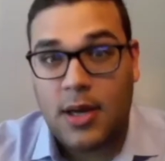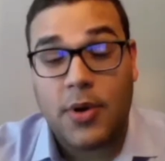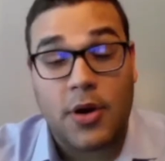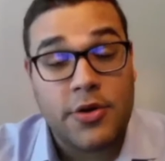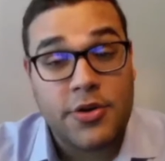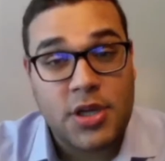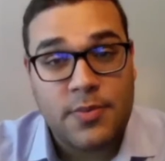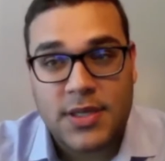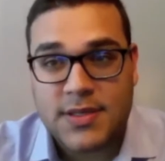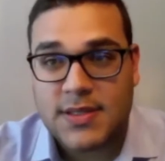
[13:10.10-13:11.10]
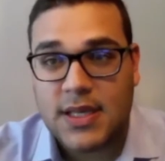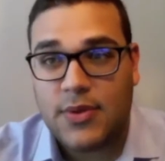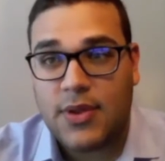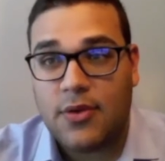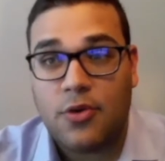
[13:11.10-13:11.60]
a partnership? Does it stay
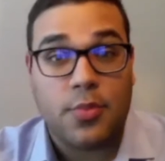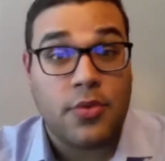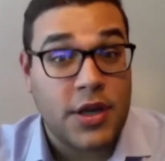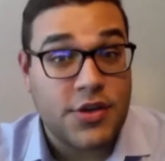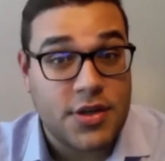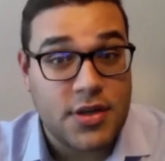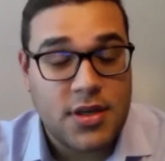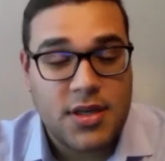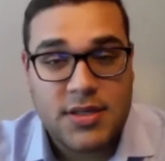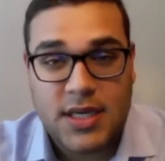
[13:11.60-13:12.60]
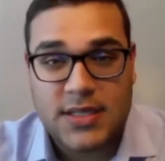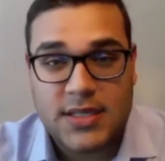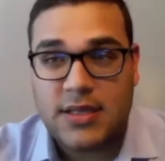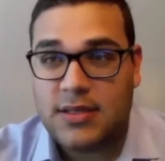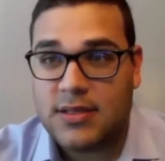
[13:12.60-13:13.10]
within a corporation? Is
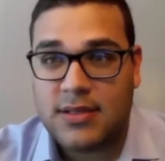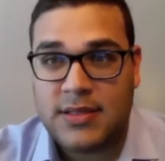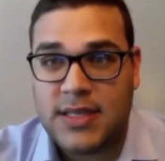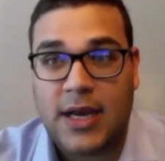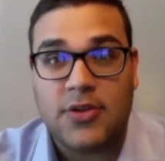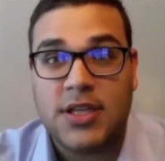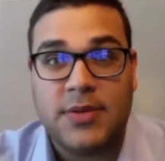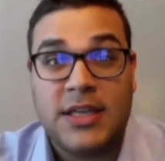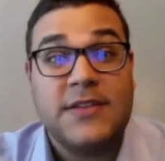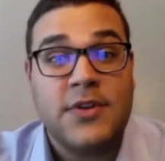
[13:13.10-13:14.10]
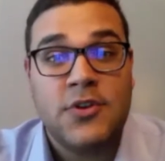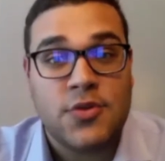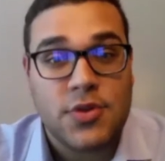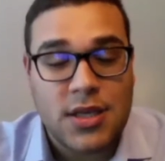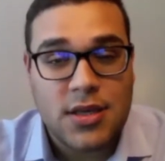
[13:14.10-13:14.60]
it held
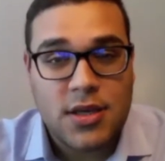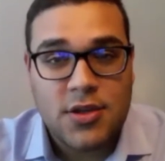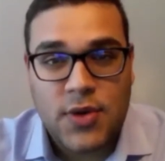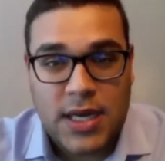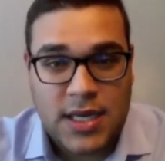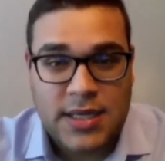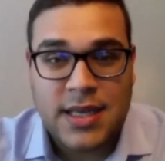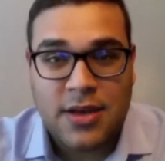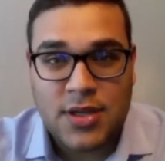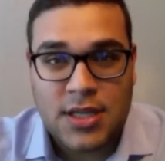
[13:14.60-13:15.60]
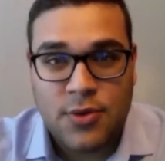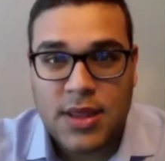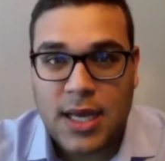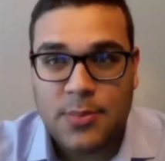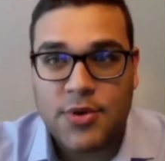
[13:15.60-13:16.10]
individually? Do I need to now deal with
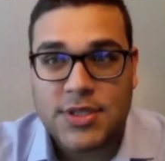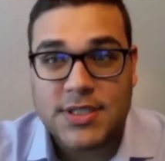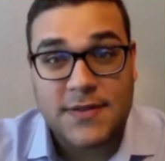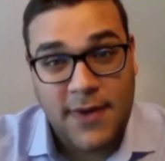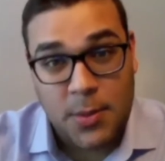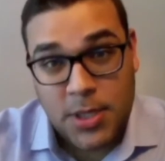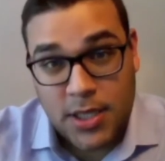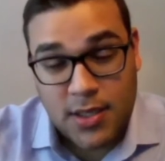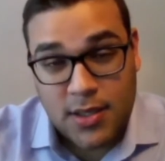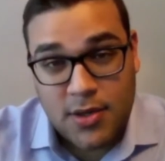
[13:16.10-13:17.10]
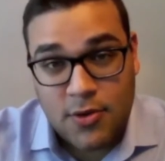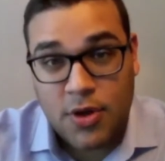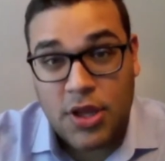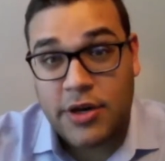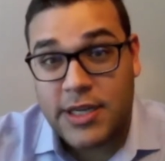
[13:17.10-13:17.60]
that person's family
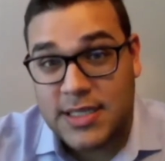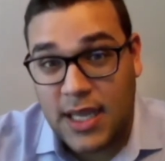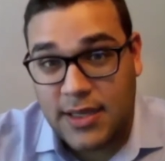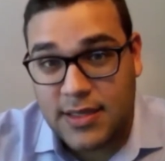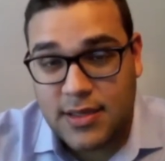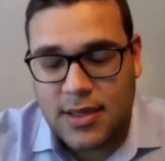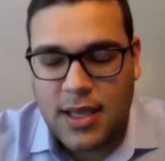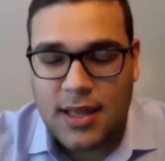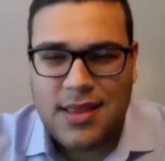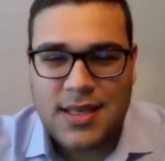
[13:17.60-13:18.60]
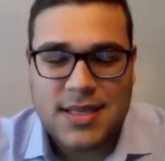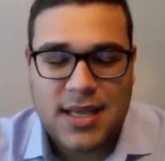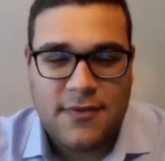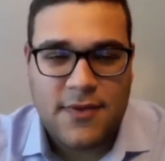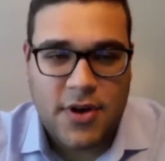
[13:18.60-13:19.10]
or their estate? And things can
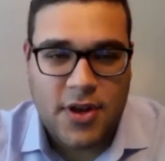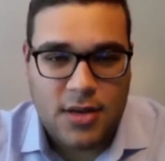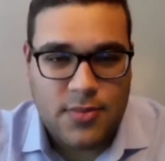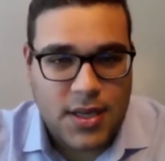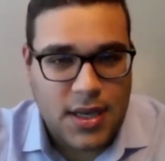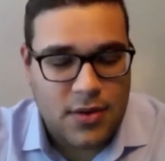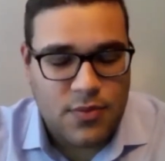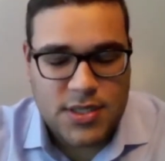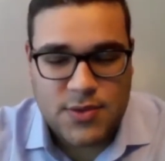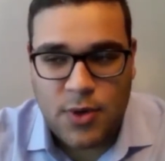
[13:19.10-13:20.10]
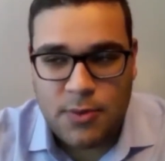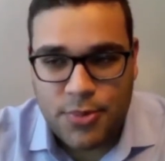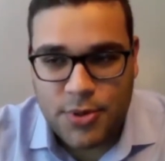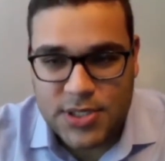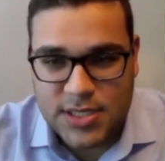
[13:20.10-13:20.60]
get very complicated. When it's one
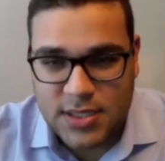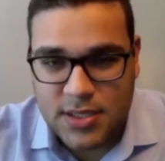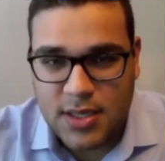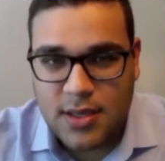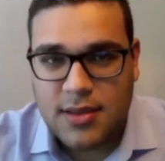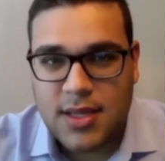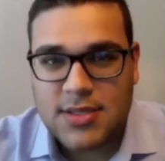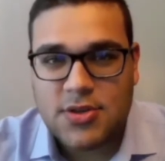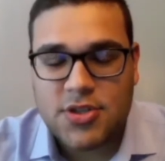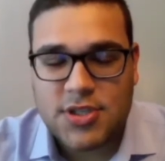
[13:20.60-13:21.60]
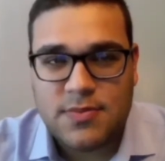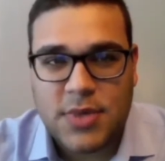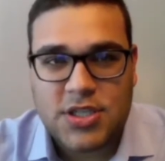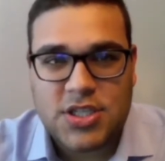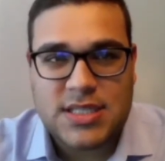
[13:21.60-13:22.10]
person, things are just
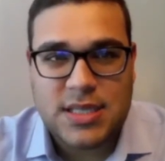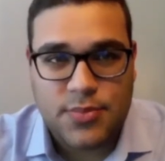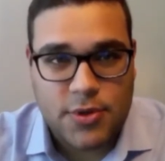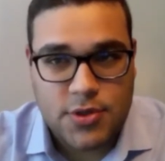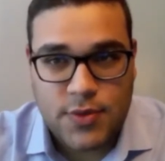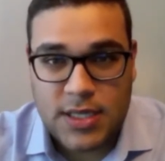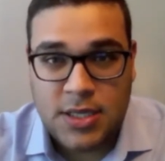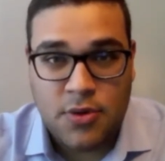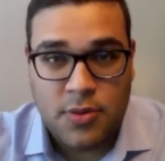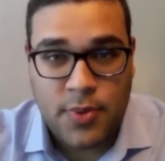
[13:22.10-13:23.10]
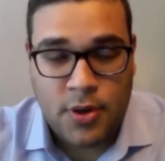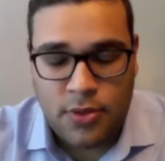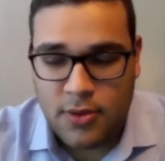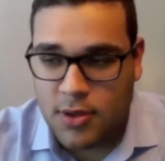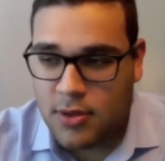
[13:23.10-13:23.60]
much simpler. Do I deal with both?